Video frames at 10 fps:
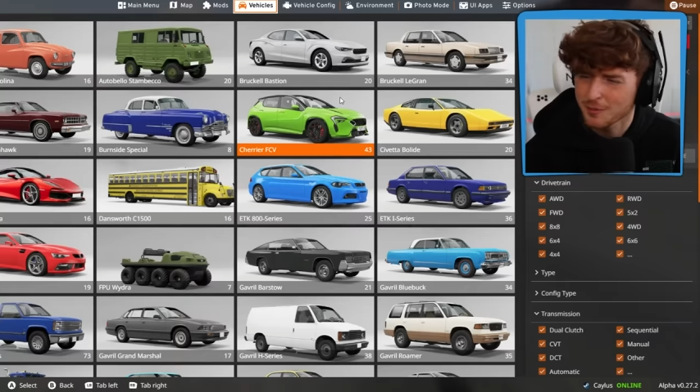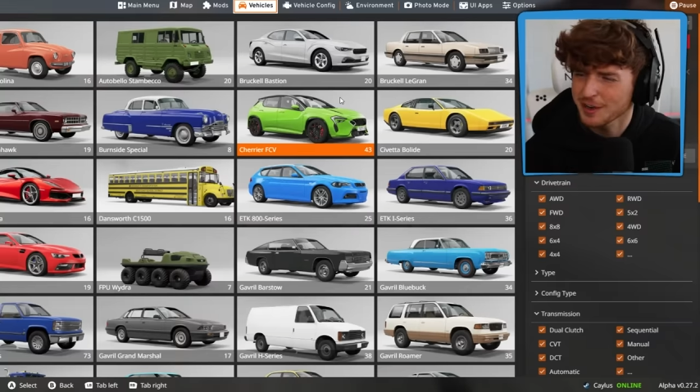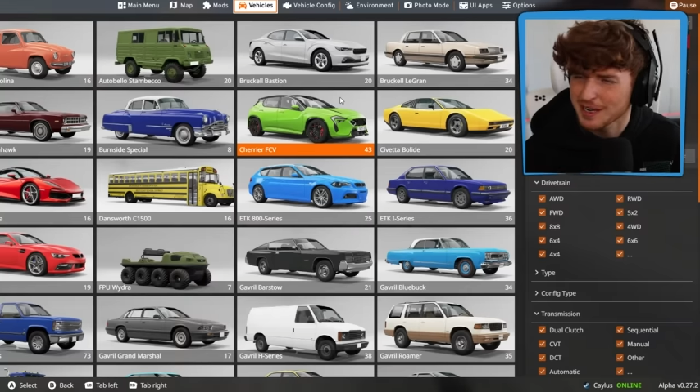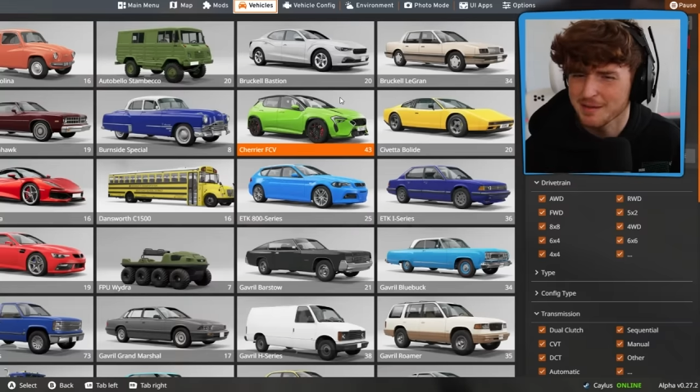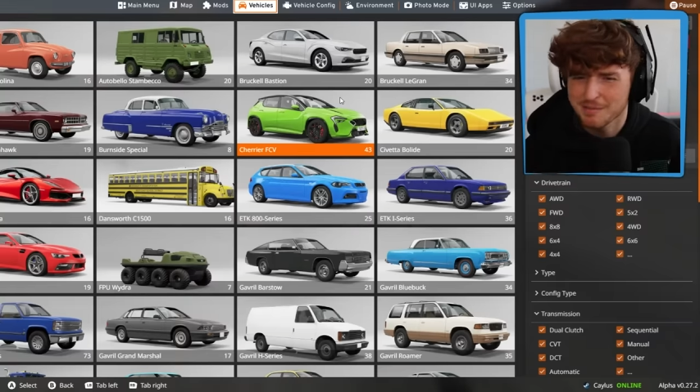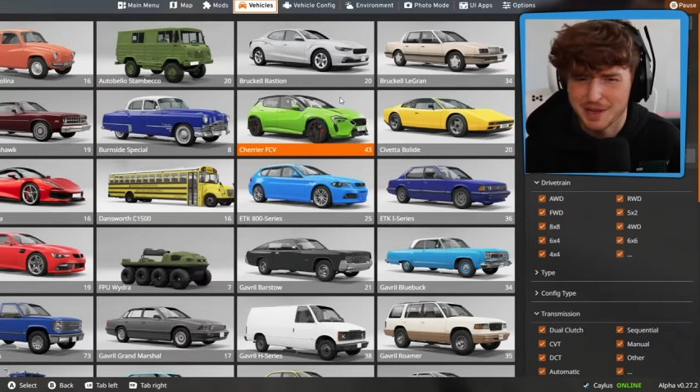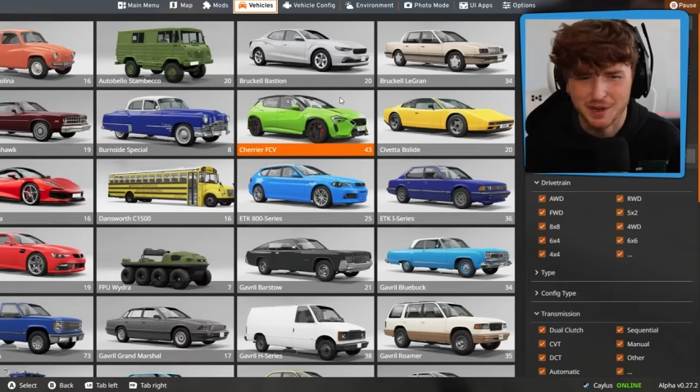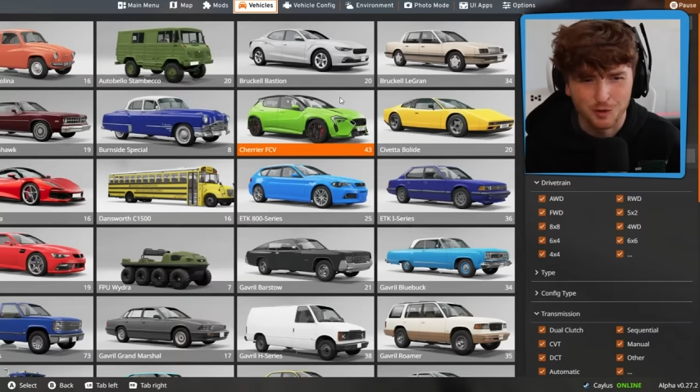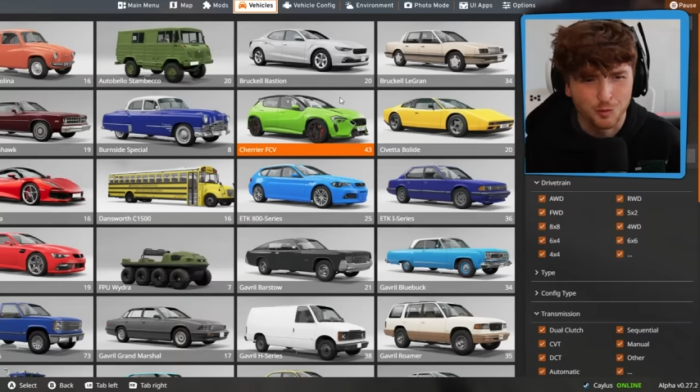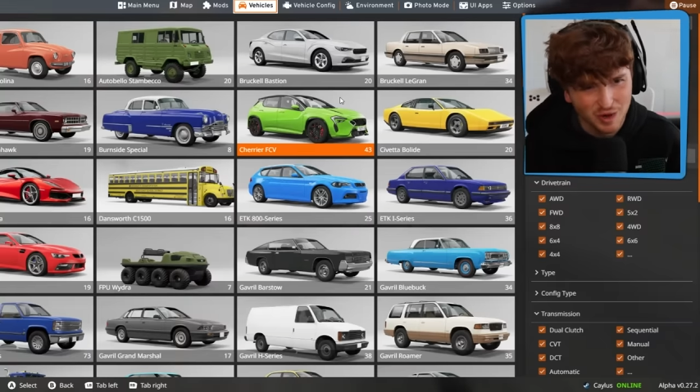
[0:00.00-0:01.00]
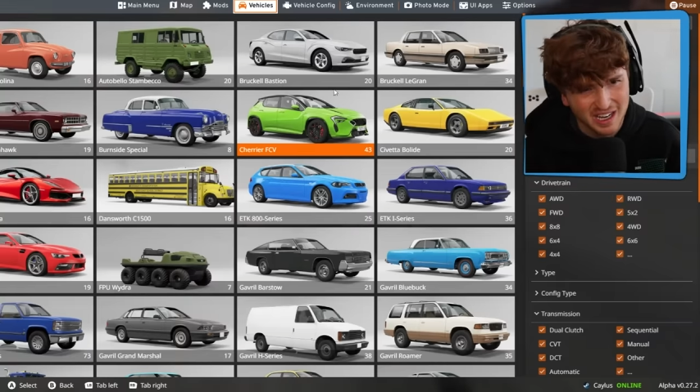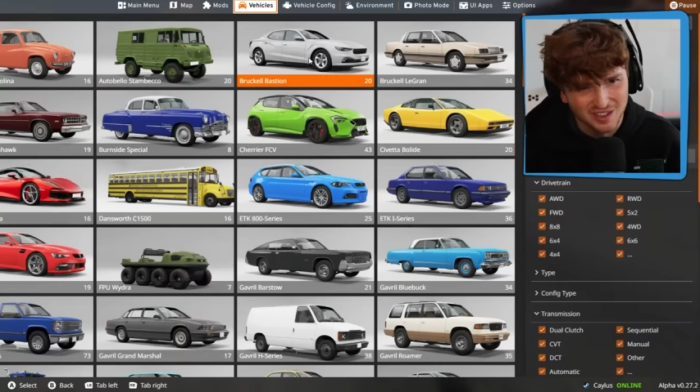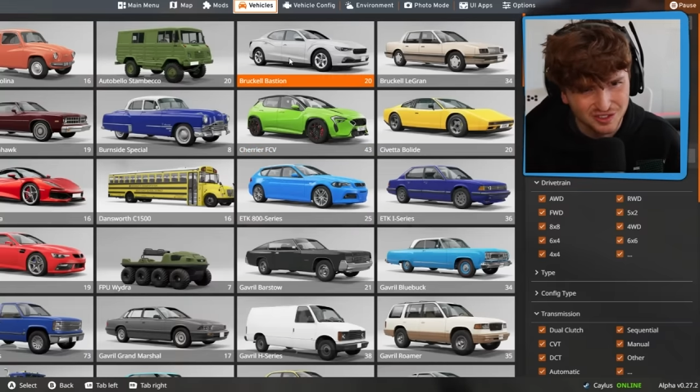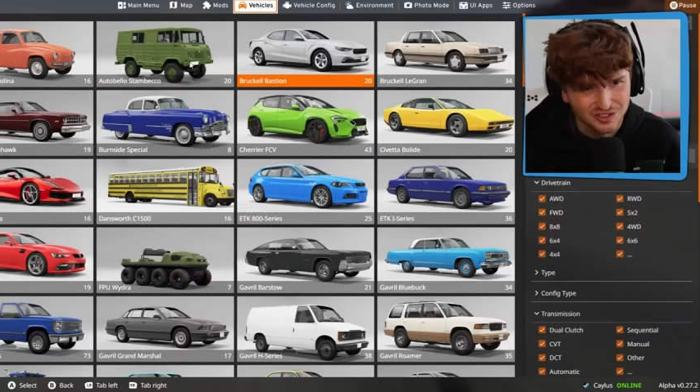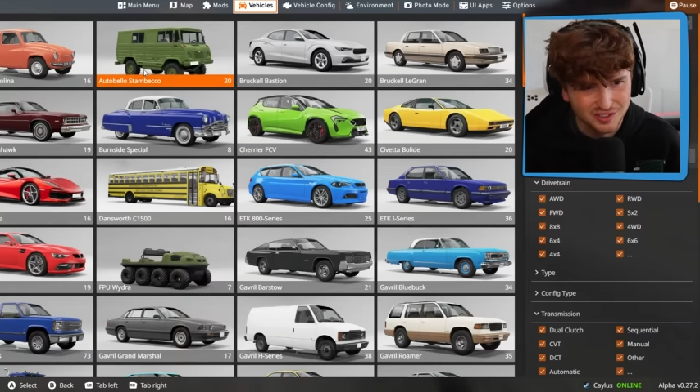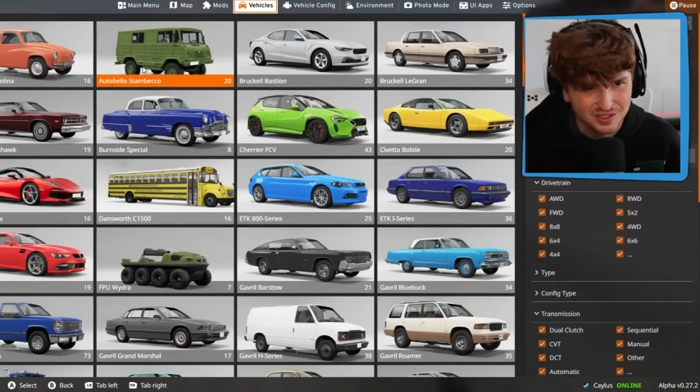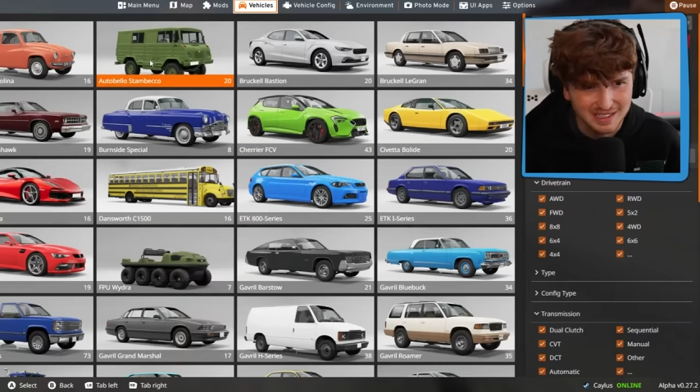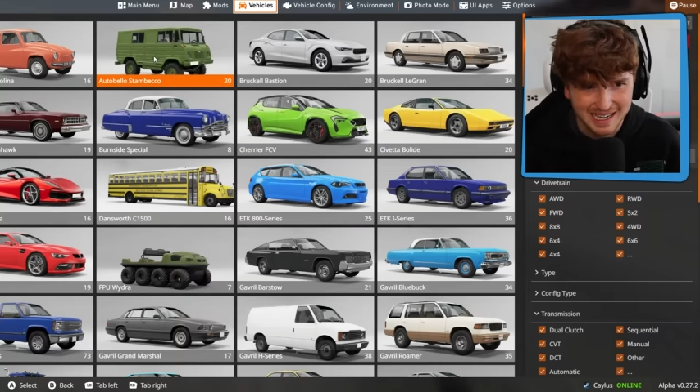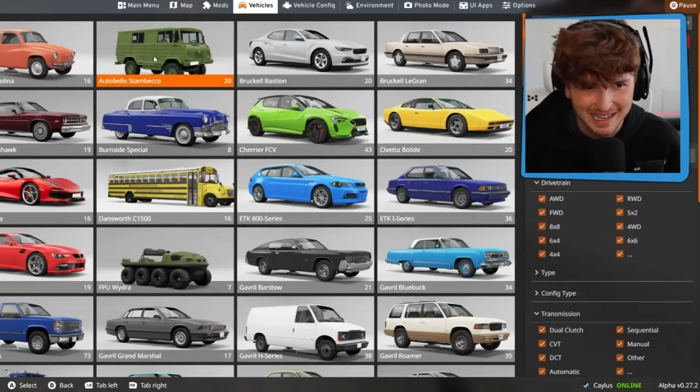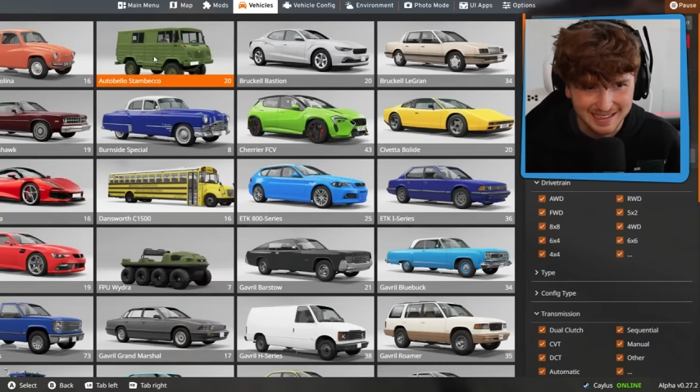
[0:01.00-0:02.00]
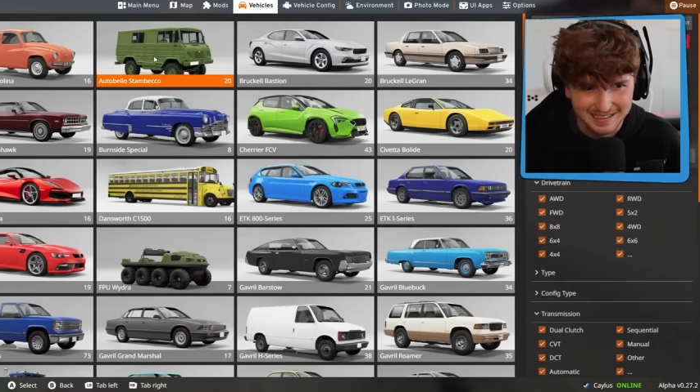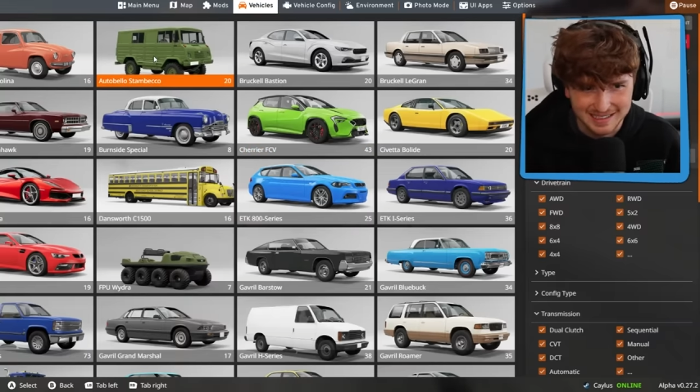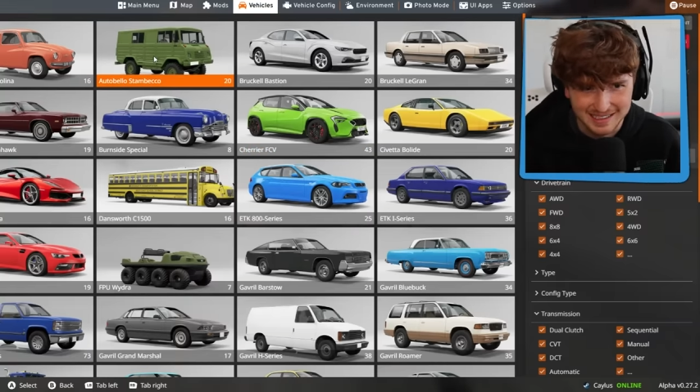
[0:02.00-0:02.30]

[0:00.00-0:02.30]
we need bigger wheels. Yeah, like